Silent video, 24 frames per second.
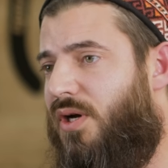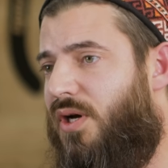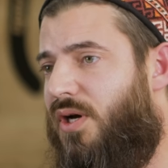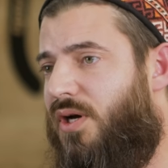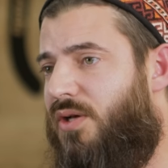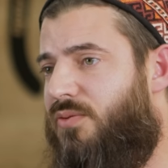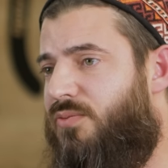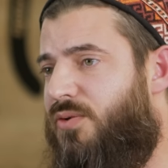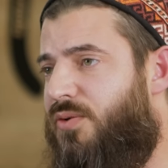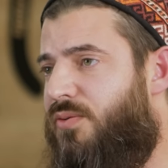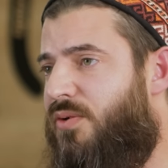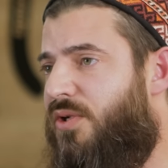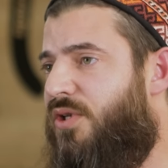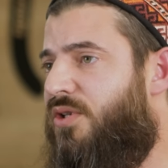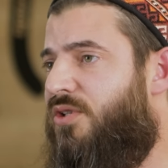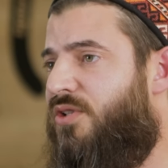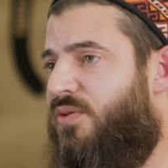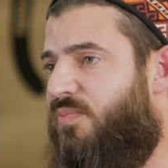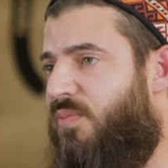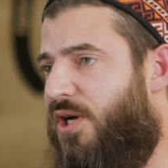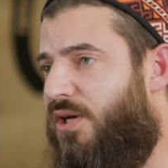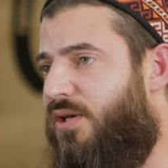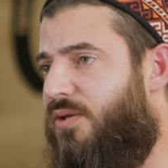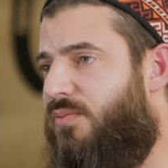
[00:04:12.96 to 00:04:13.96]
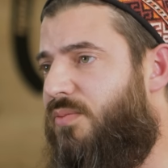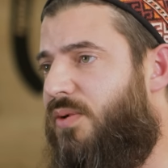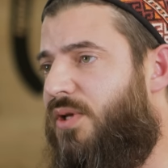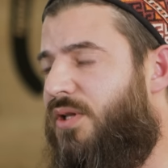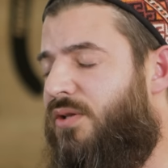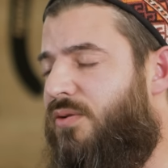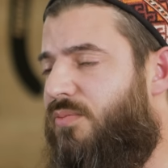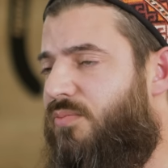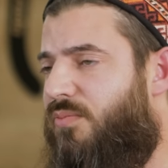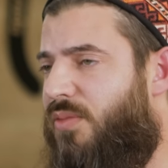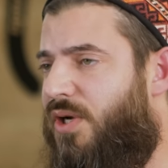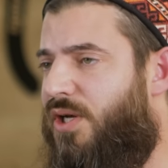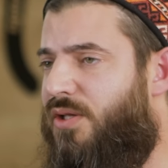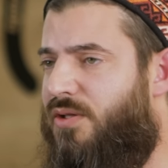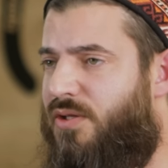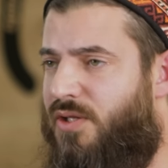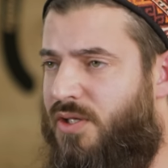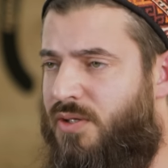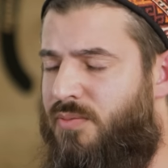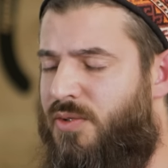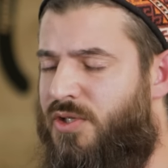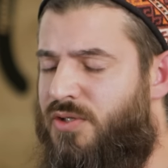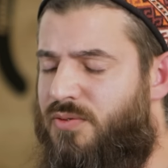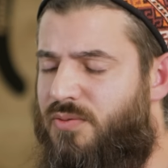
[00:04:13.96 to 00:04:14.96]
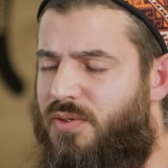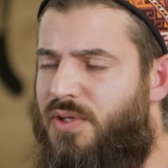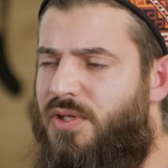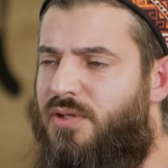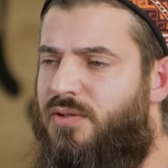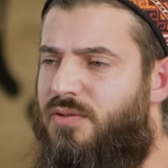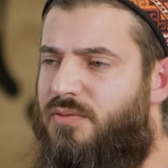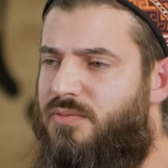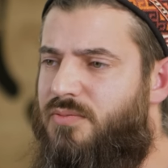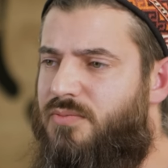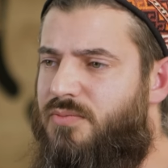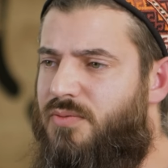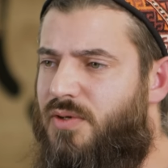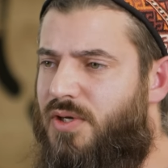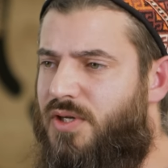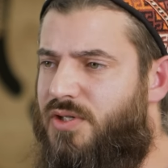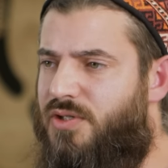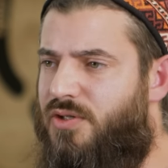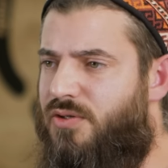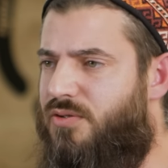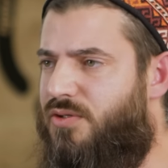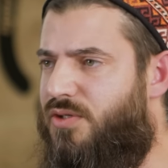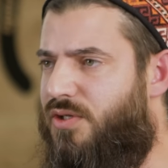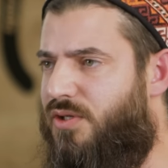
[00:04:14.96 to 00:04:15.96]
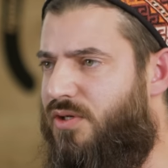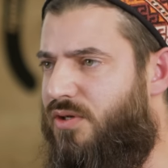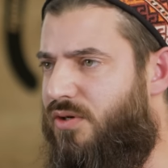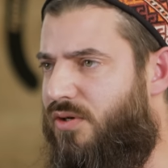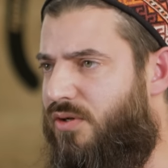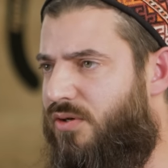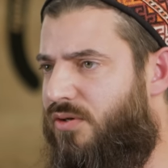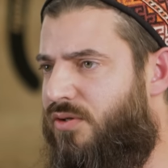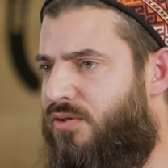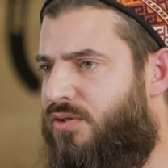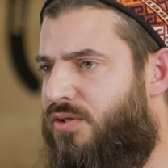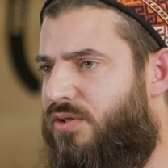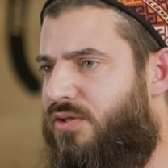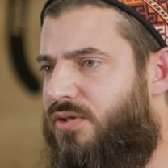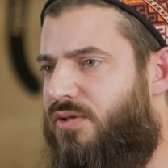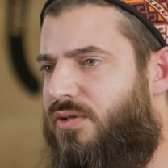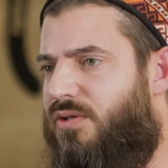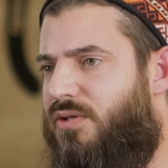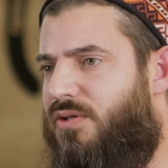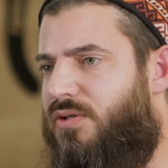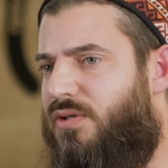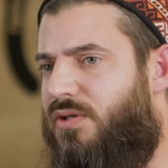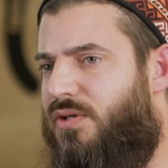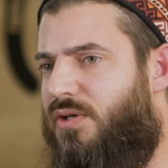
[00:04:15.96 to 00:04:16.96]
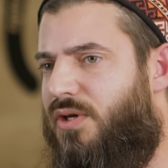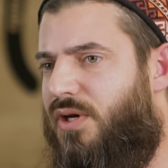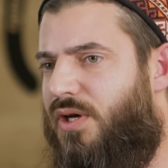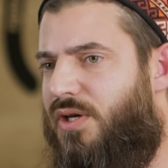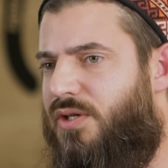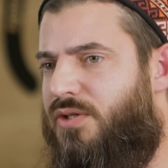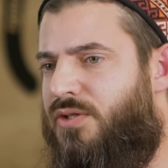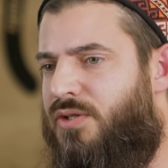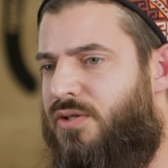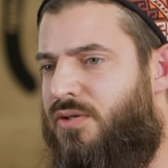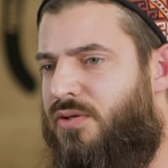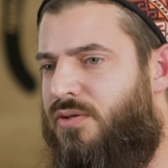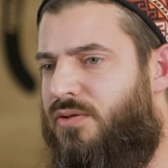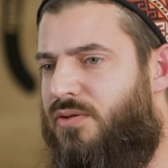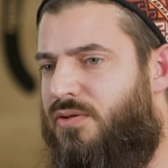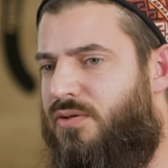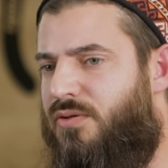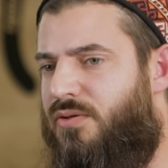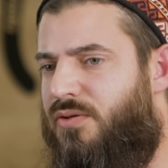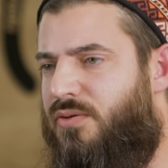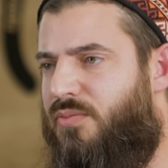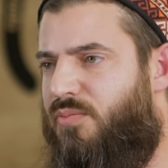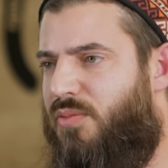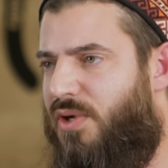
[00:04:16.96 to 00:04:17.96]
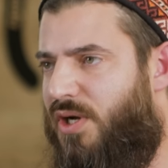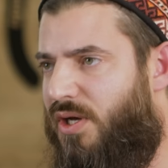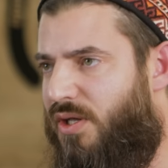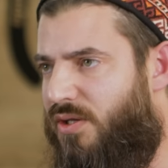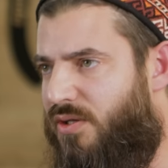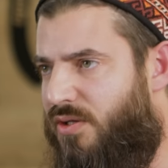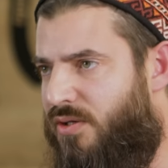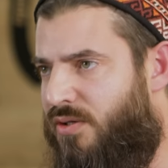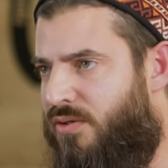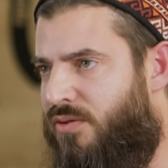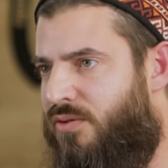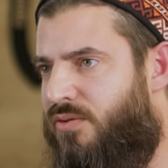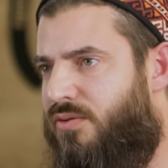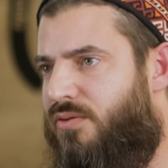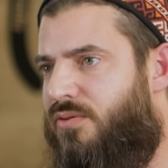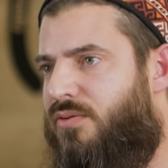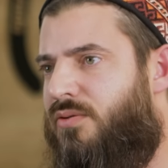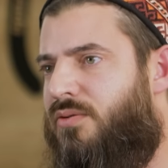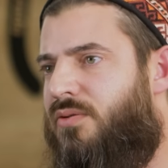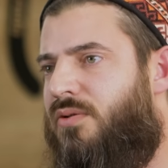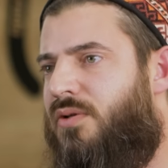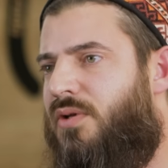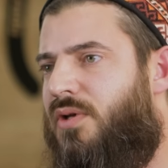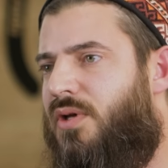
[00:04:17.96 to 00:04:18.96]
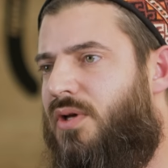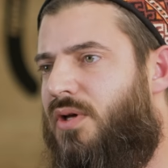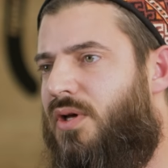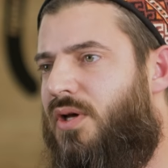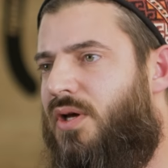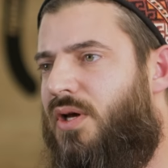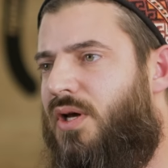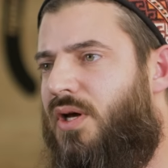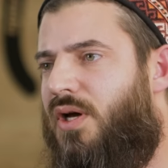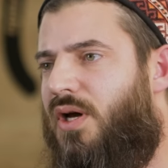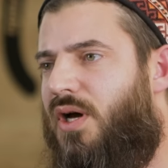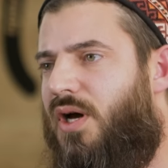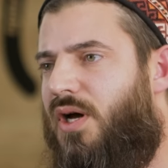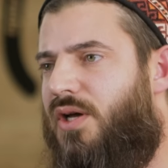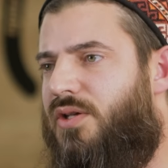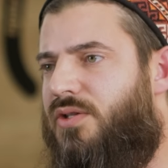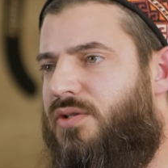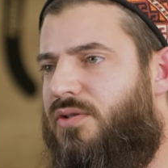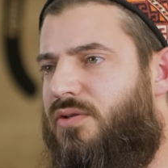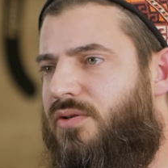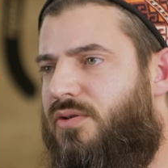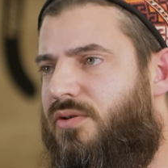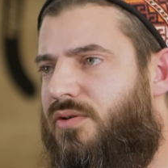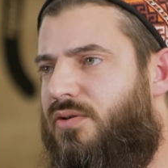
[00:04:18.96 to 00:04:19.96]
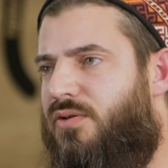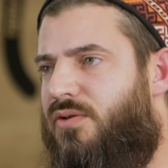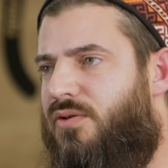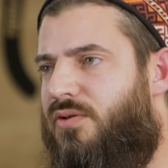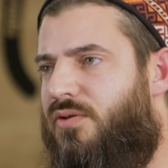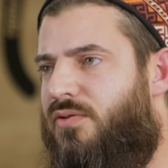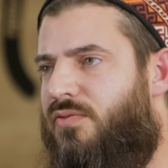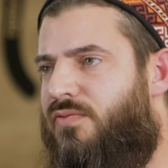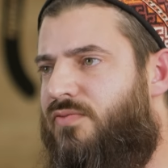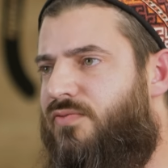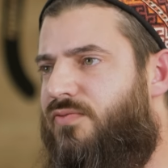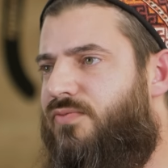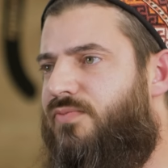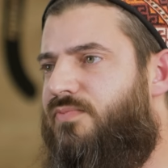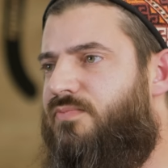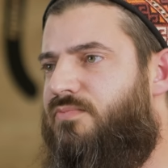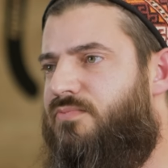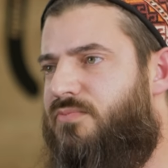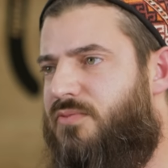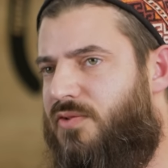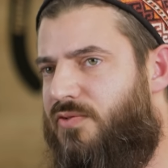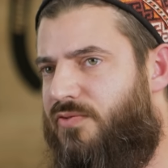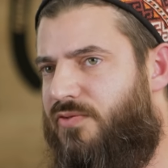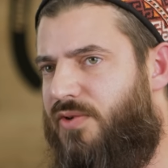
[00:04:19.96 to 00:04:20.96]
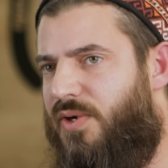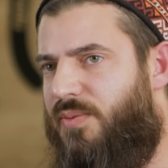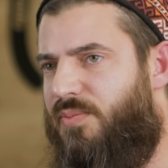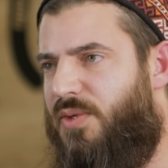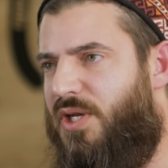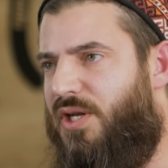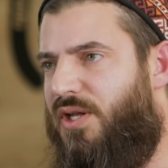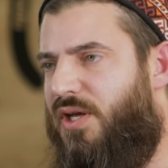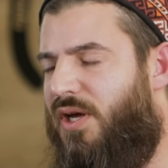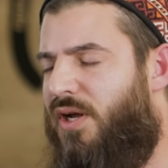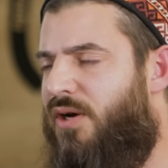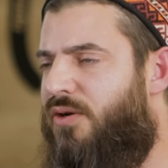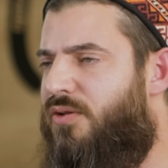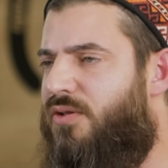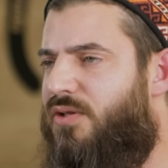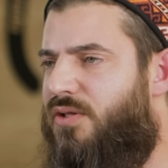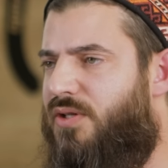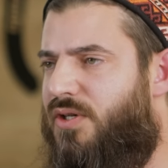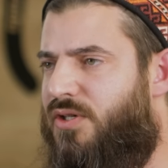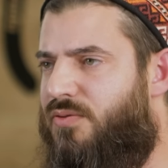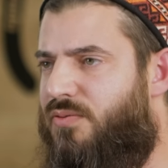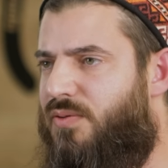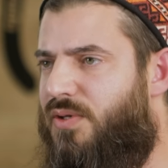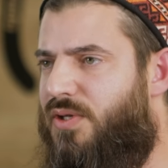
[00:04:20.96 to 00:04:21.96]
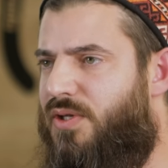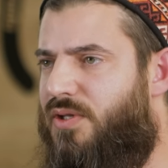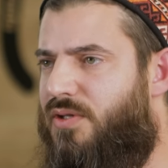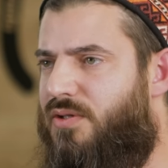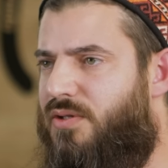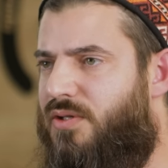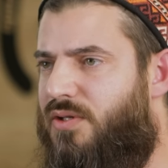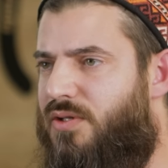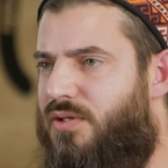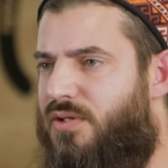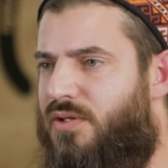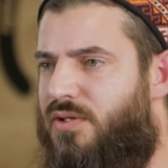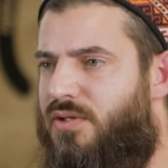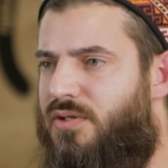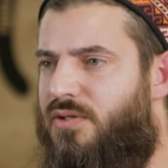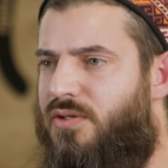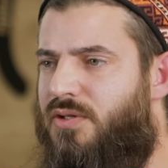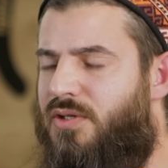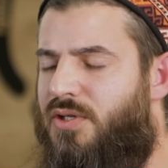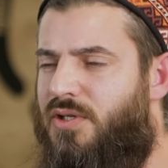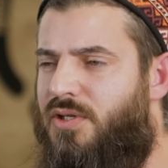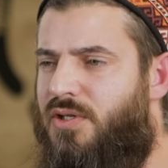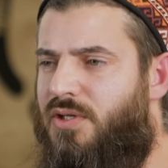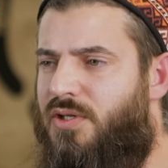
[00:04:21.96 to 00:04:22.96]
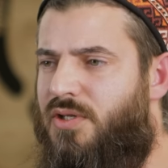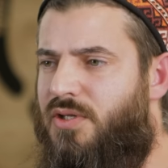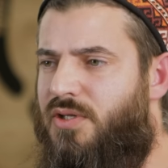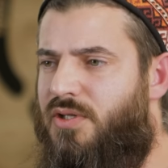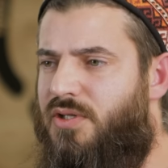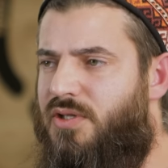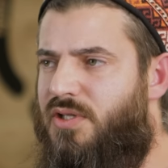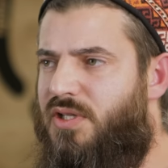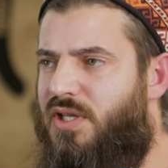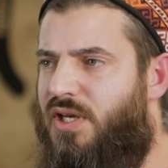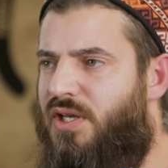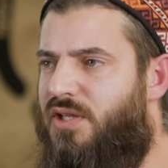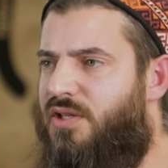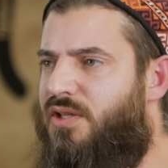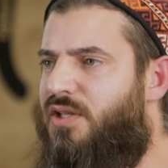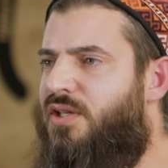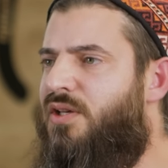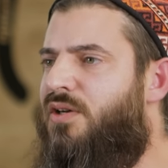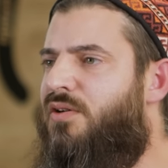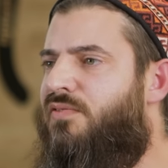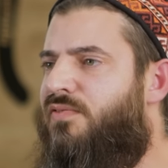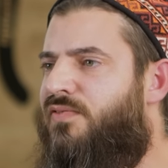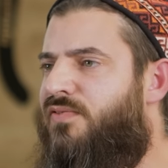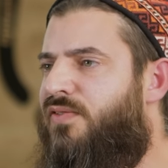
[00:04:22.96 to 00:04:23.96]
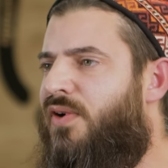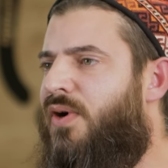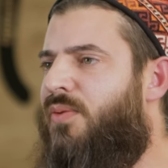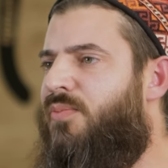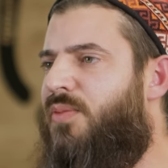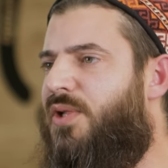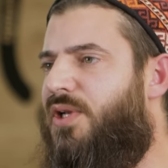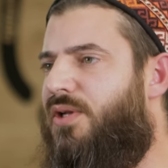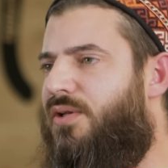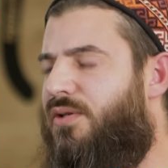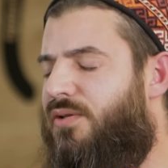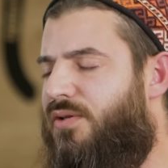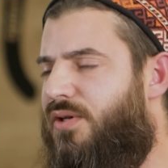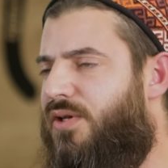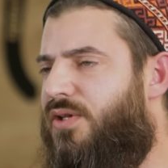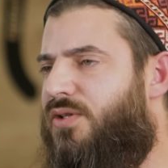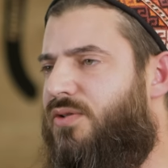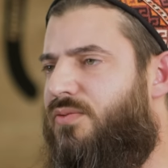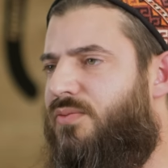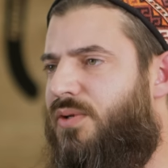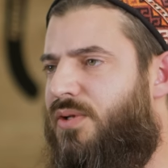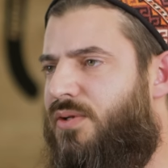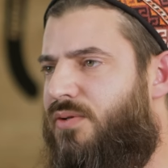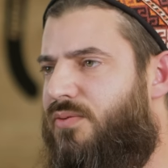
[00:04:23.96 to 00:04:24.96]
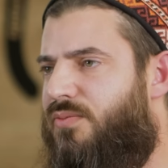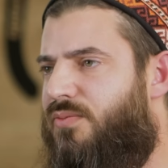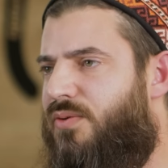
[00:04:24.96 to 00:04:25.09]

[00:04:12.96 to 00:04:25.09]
And we were inspired by, by them as well. I saw generosity, I saw brotherhood, I saw familiarity as well. The, the, the idea of family as well.